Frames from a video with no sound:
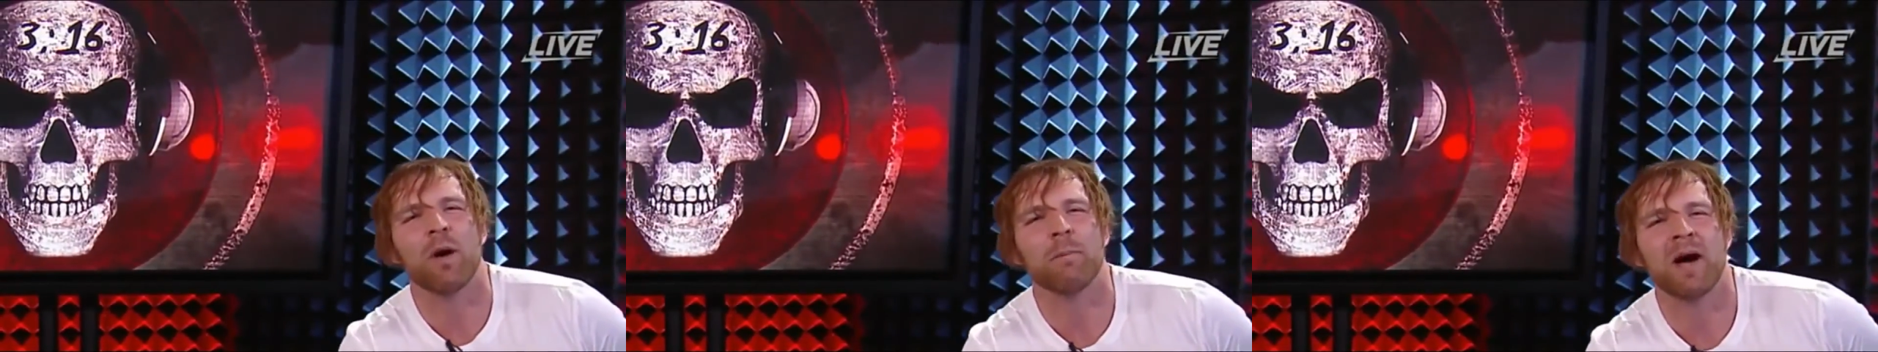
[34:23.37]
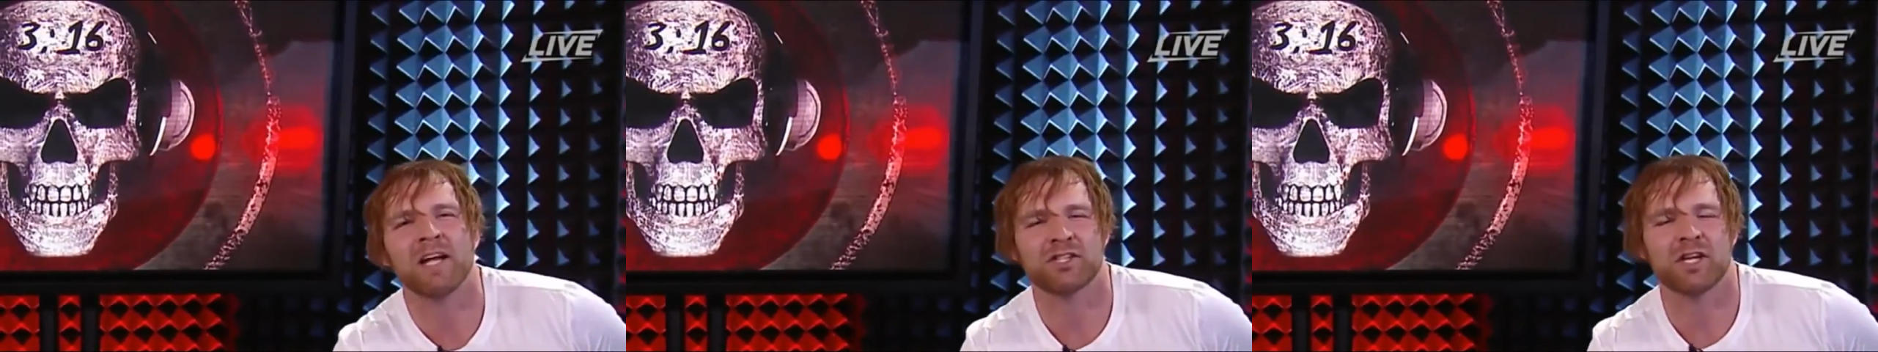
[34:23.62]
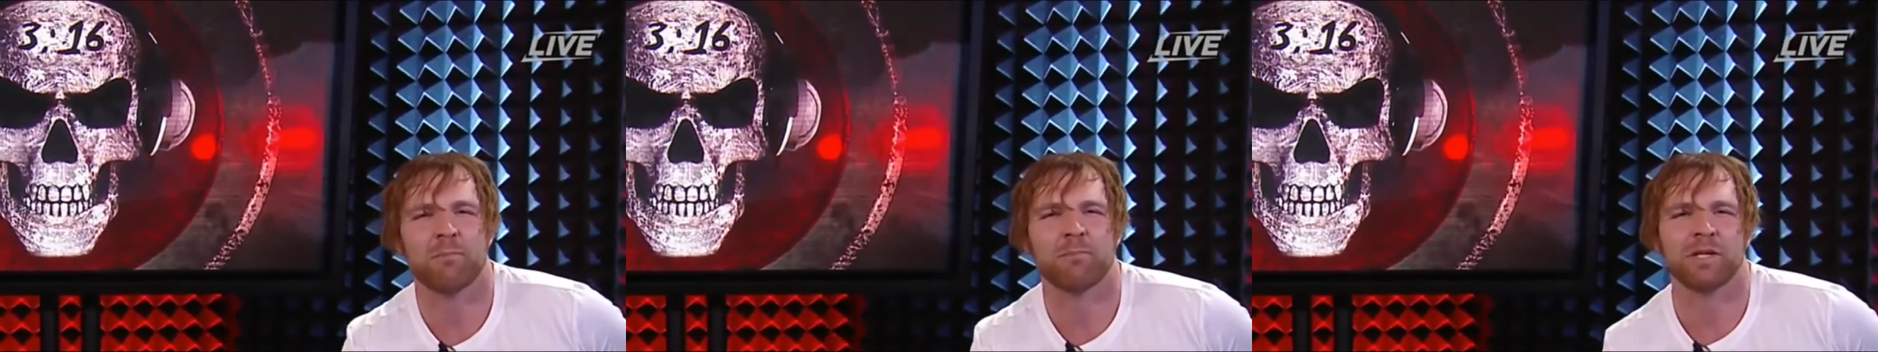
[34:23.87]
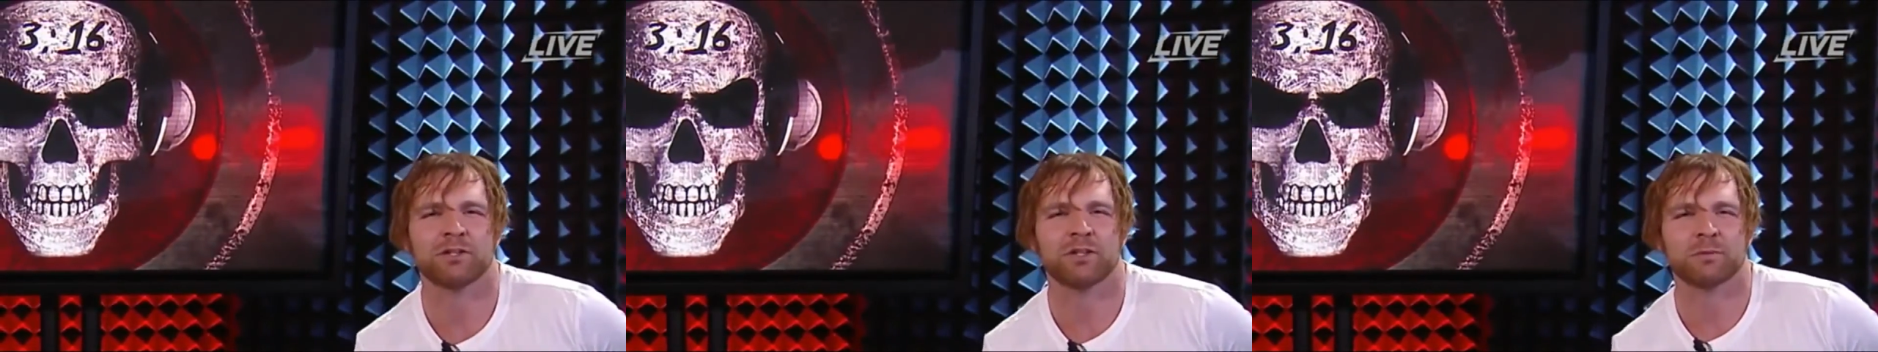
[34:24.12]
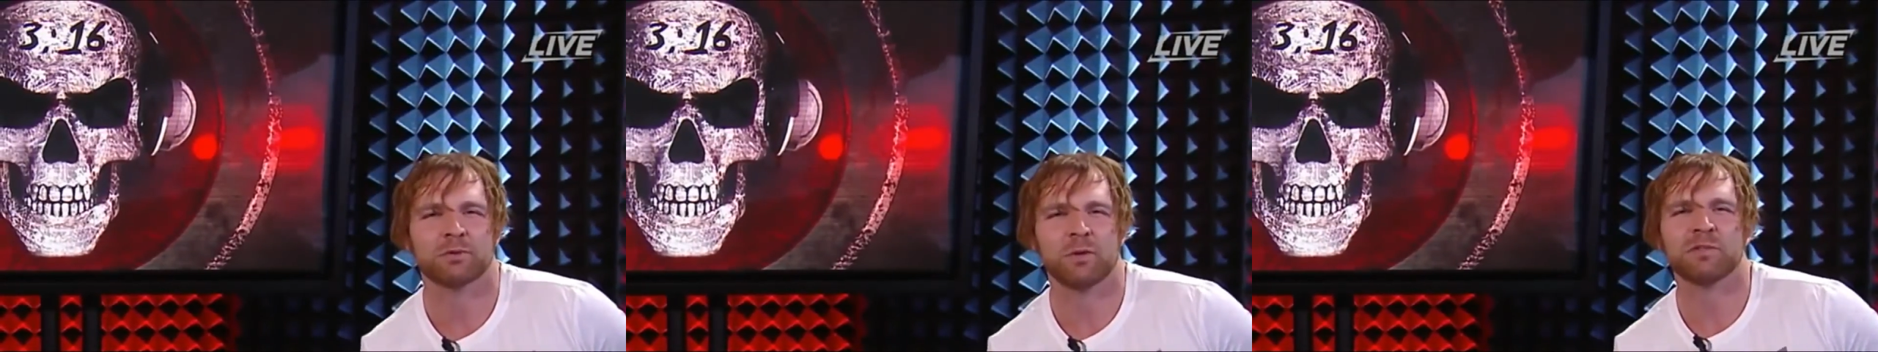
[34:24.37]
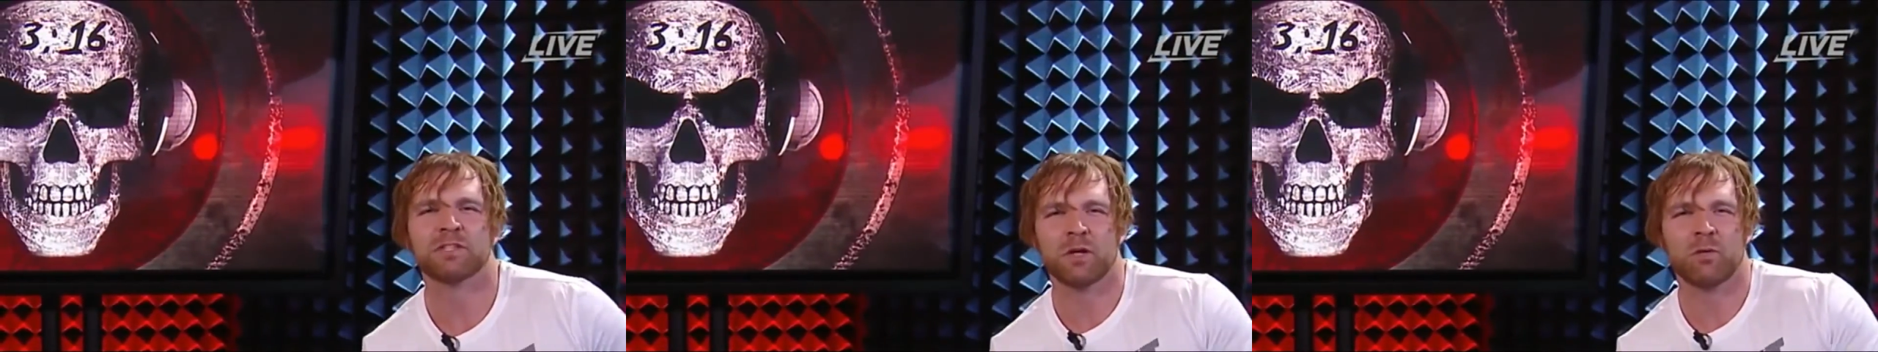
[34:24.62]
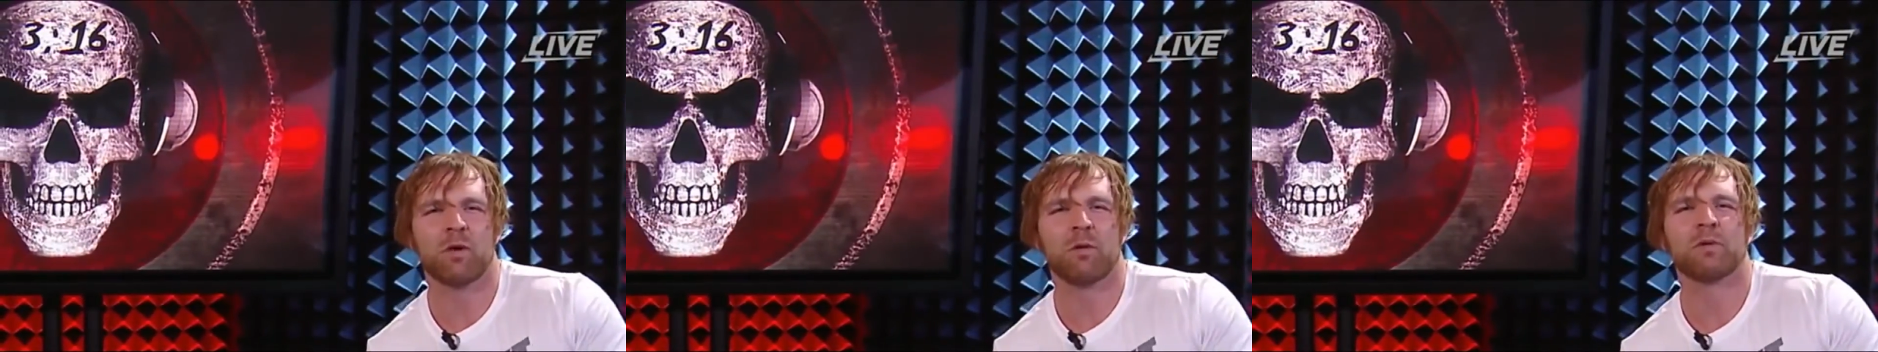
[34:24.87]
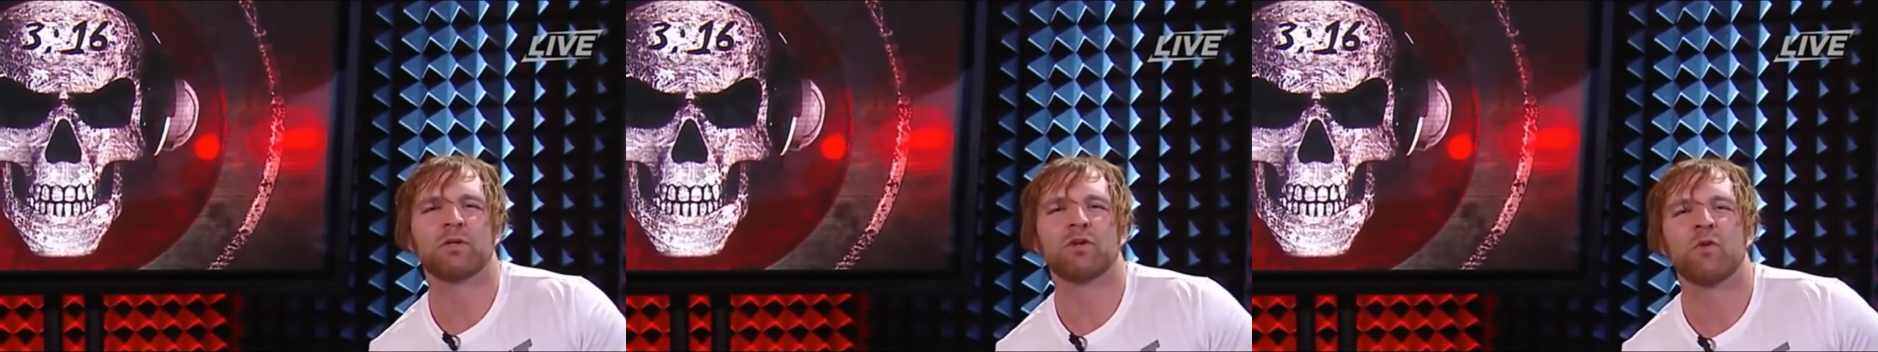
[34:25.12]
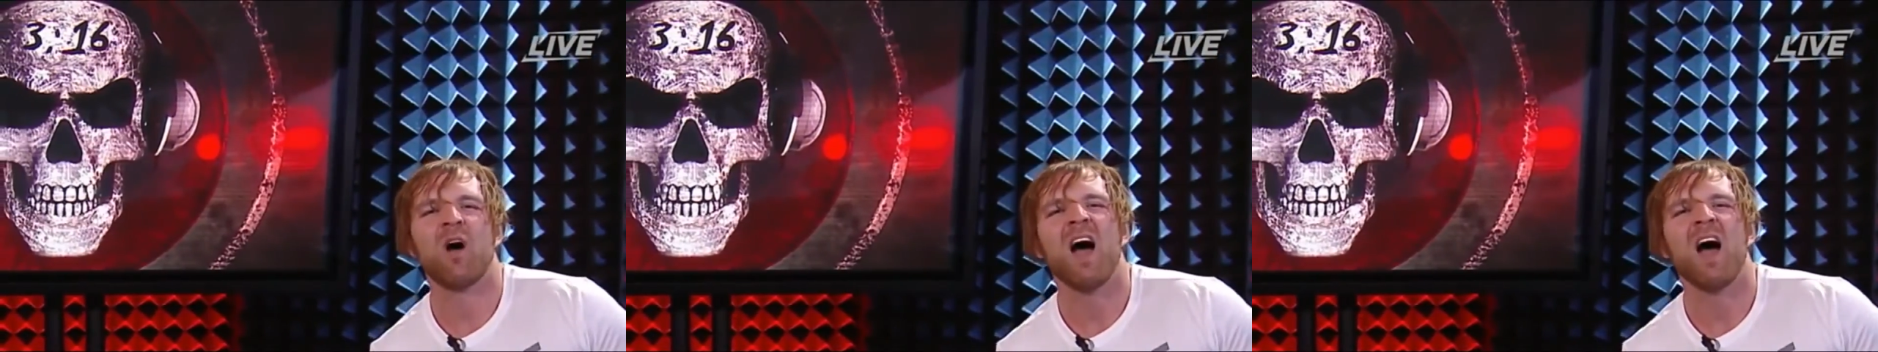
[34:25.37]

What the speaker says: my championship. So I'm going to tell you what I'm going to do.